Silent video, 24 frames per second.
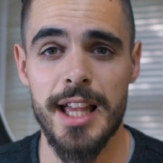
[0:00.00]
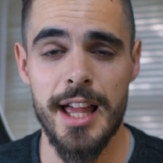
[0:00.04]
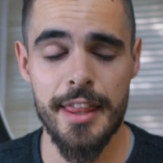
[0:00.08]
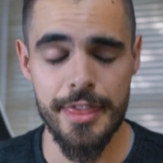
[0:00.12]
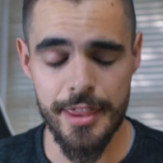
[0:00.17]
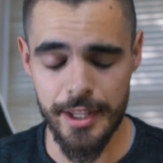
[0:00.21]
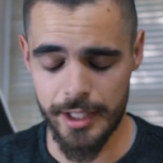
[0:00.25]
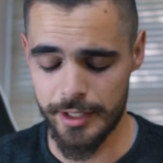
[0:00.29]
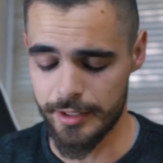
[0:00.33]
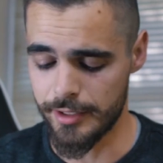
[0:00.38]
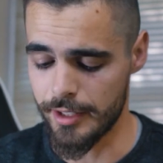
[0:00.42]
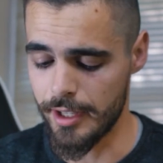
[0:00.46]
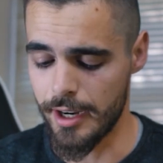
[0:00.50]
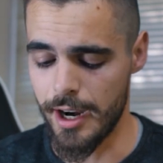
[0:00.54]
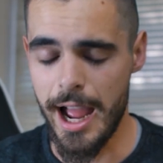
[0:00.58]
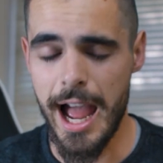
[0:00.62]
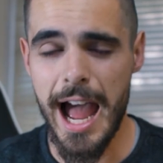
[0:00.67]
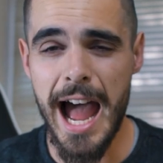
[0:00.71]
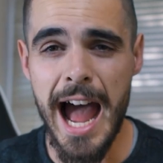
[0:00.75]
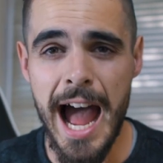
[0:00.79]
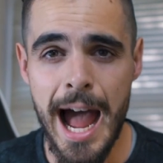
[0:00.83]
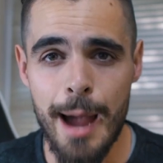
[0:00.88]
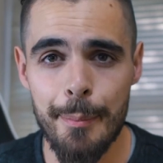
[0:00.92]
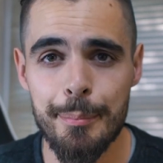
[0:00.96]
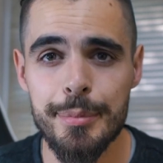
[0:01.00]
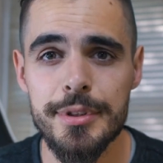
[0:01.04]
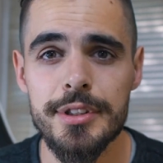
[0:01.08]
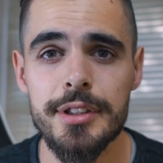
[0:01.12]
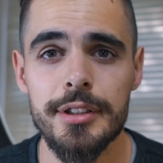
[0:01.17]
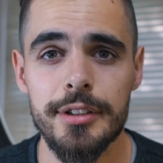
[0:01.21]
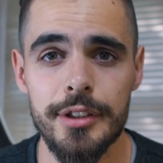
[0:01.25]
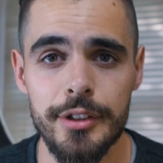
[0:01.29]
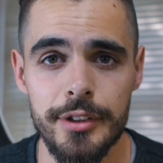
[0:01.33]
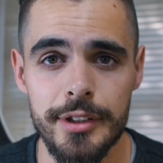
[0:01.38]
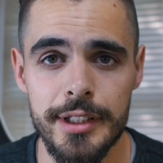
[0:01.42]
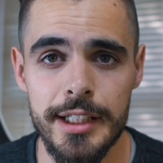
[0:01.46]
I think they're
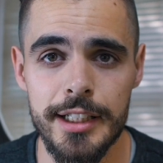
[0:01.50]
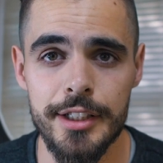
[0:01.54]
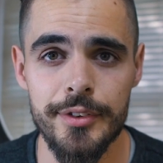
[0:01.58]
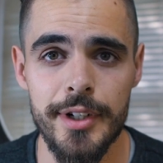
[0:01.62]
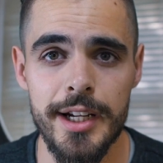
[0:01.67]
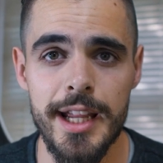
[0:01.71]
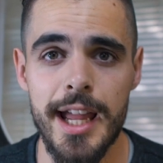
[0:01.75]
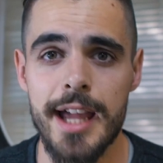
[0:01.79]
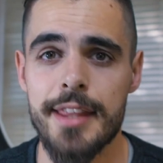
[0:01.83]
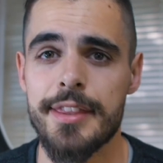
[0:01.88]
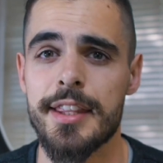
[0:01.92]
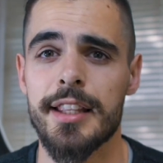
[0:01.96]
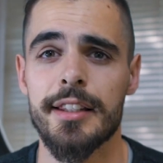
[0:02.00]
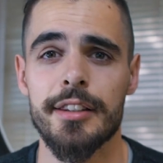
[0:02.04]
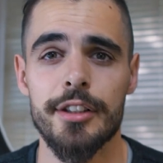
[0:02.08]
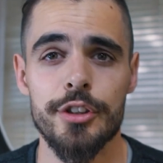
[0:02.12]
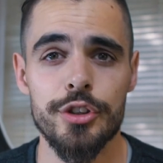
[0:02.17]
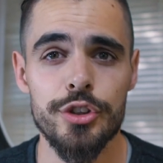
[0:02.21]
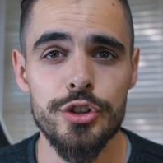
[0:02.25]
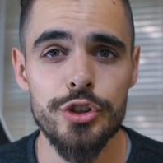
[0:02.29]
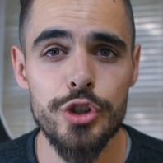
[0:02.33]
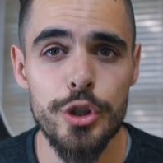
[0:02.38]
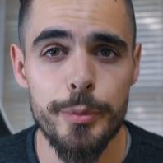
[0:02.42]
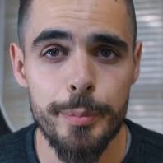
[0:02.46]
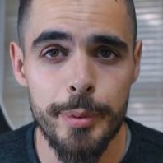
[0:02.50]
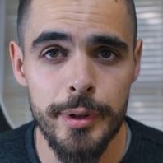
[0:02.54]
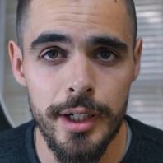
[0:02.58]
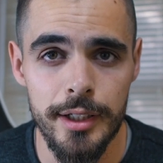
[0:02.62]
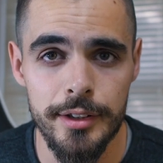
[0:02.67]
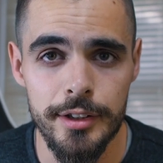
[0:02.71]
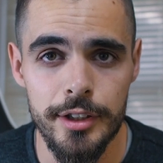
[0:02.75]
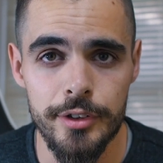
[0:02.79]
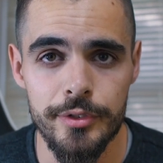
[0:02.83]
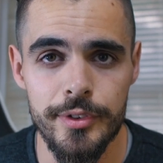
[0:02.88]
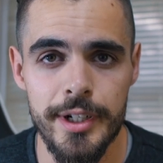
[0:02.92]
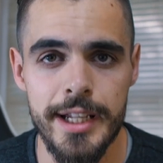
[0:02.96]
absolutely great. I think they're super
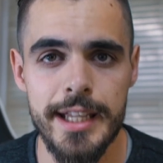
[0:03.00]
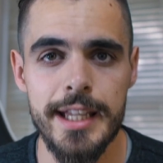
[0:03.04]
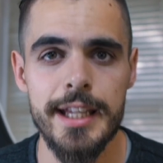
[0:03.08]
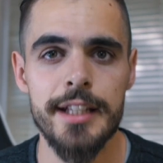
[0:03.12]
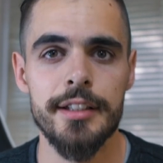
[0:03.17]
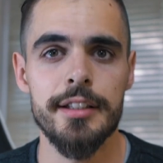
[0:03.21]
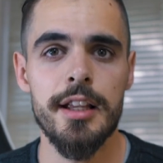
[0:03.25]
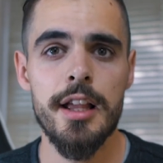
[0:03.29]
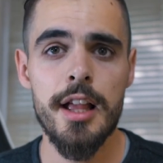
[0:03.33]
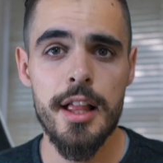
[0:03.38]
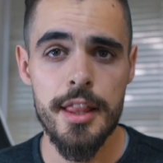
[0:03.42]
underrated.